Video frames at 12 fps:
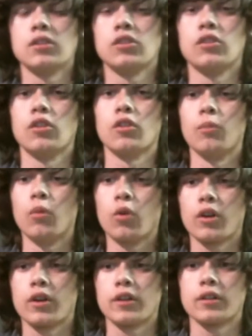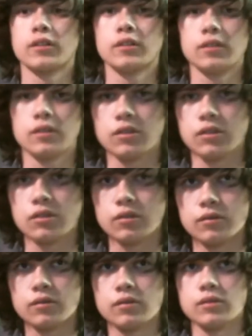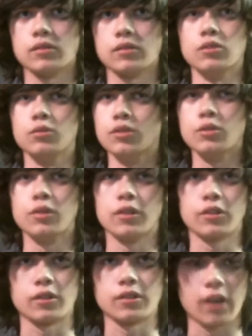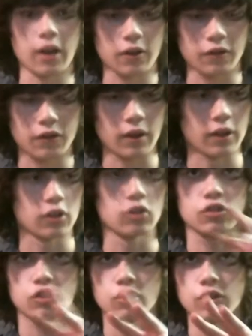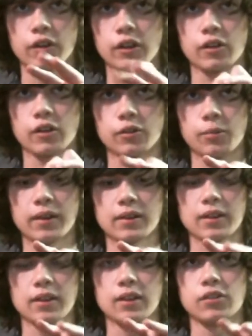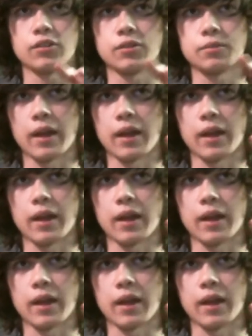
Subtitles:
you know, the more you do this sort of stuff, like your two fingers, mainly these,